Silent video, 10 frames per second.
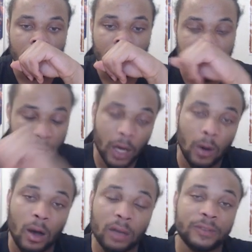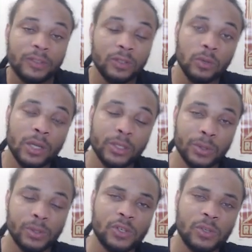They go after you when
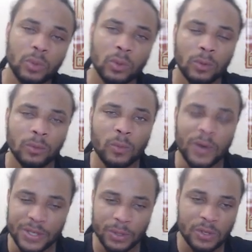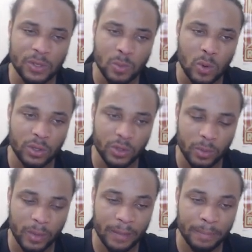you're small. When you're small and you
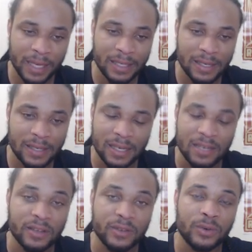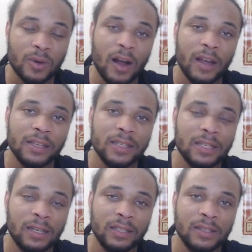make big success, they try and
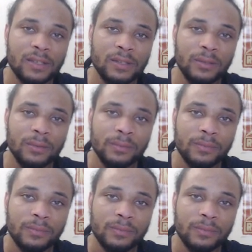silence you.